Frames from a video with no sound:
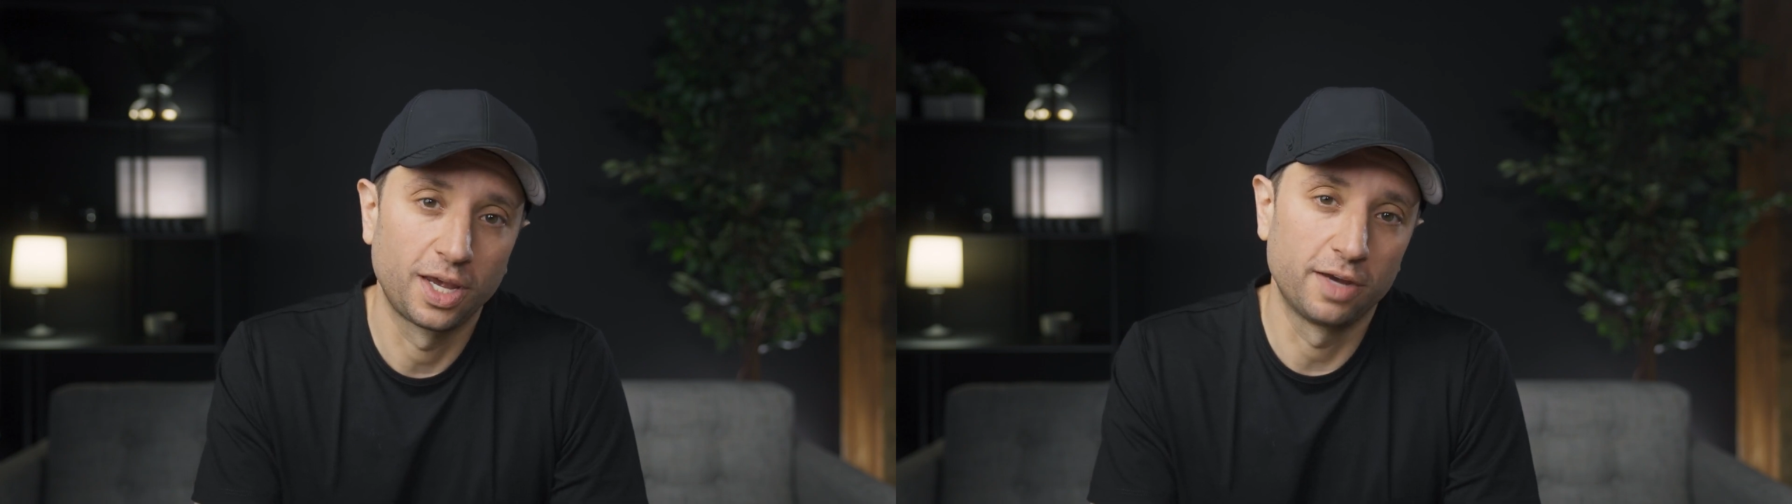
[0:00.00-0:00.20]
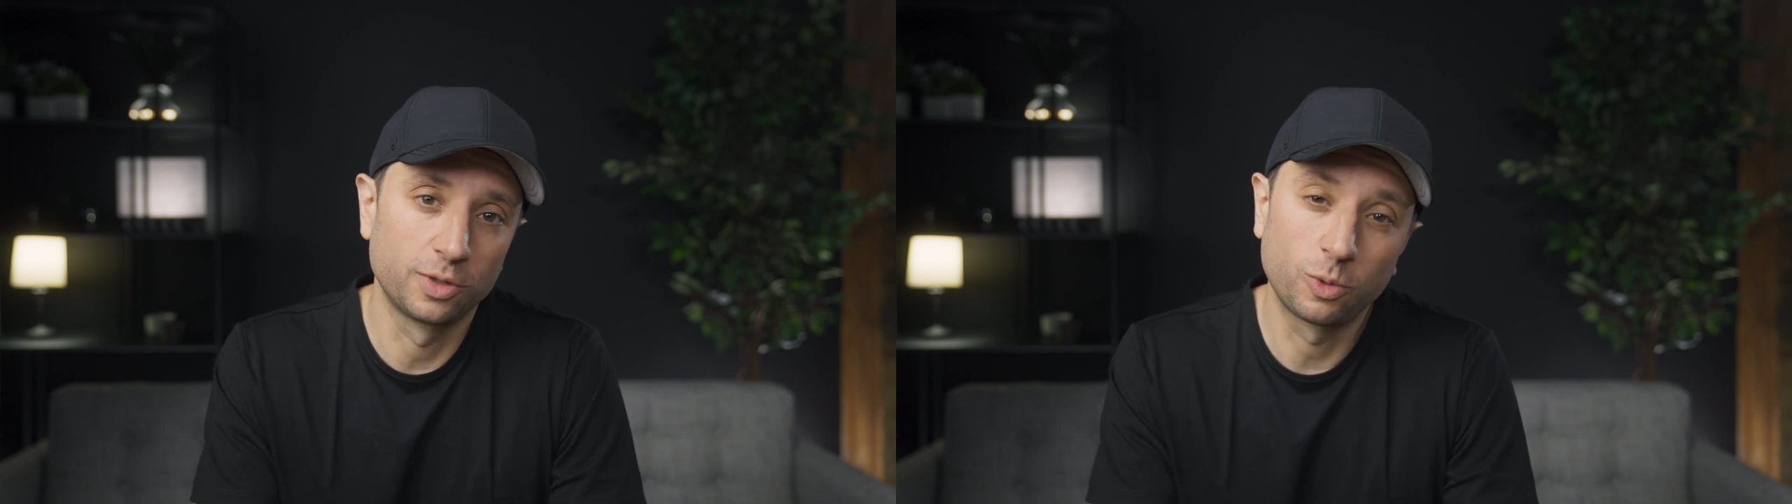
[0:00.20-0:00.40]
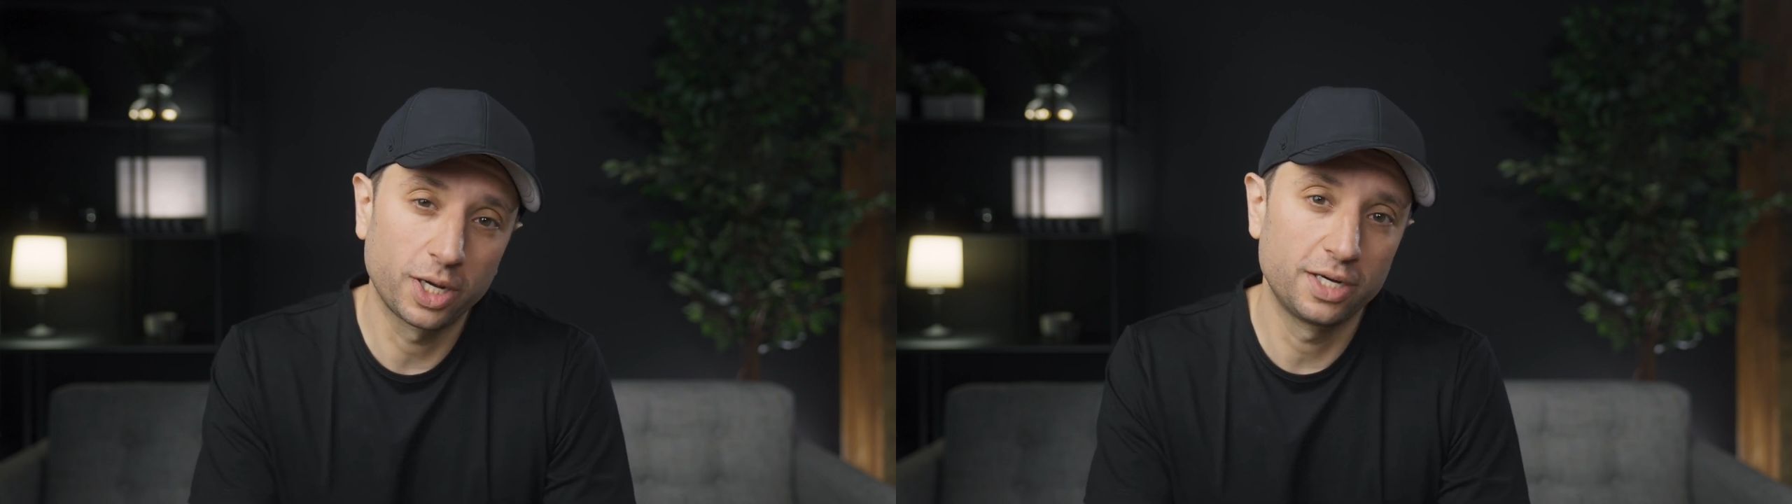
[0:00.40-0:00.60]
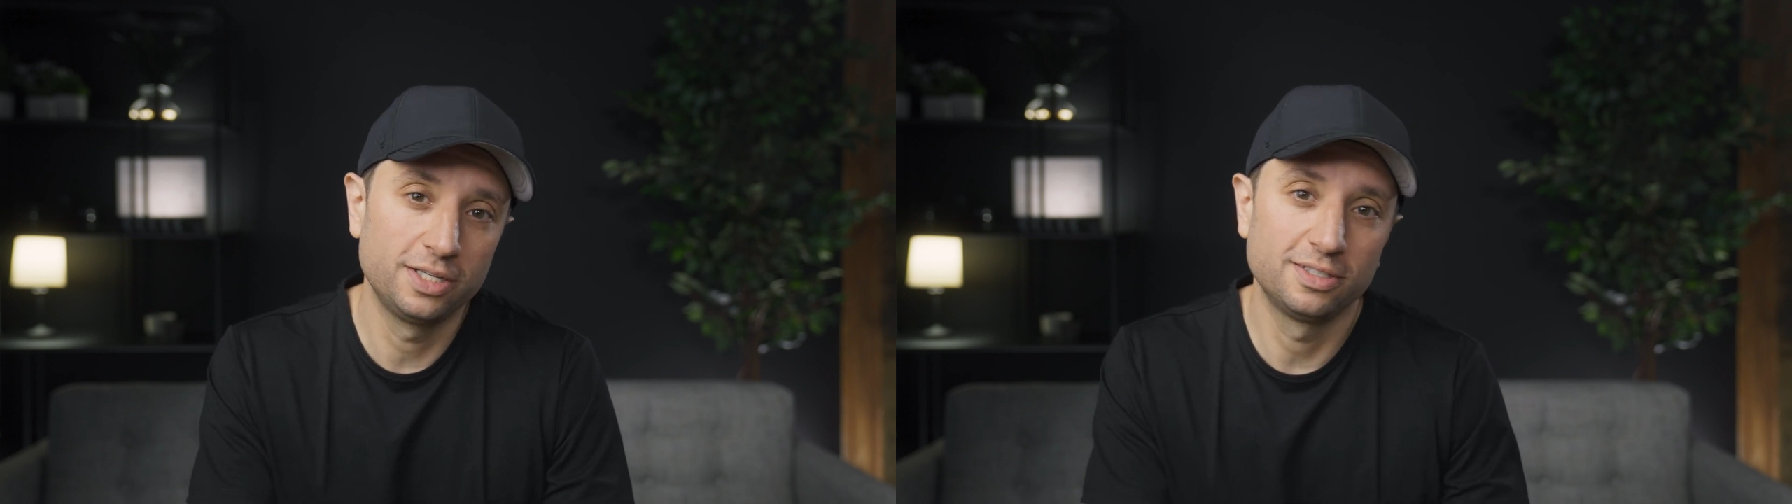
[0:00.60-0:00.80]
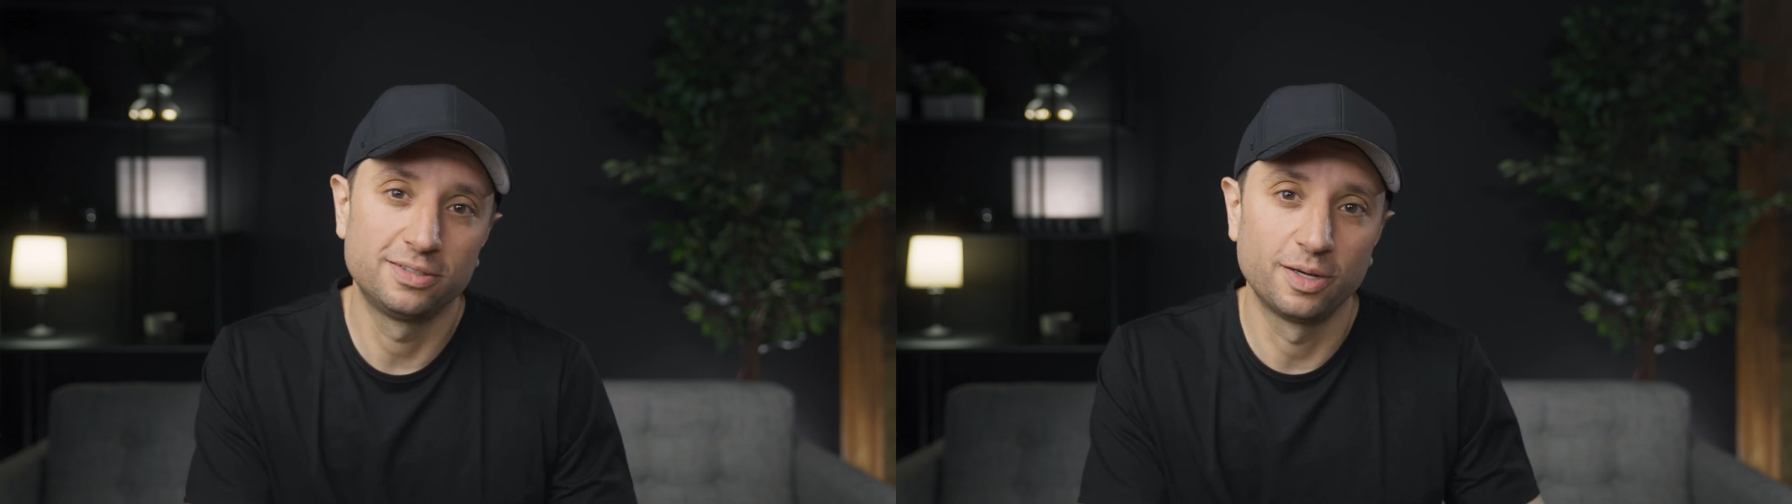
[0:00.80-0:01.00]
I have a quick and
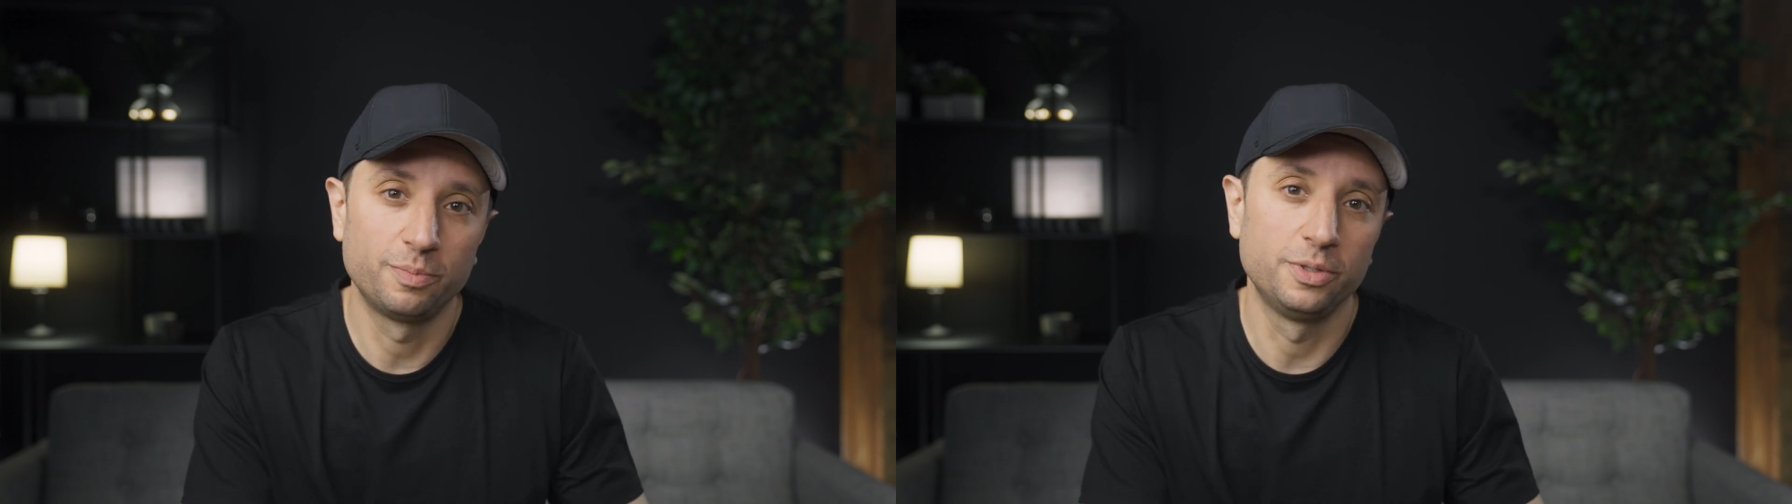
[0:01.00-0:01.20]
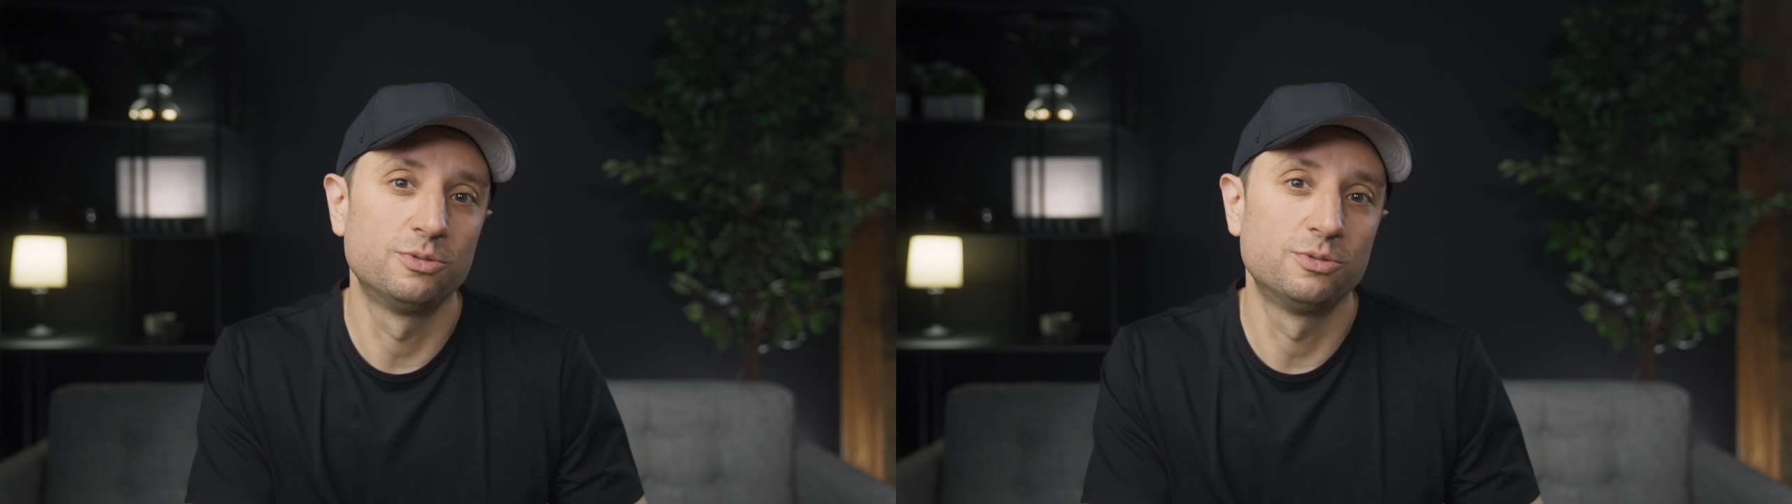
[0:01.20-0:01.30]
easy tip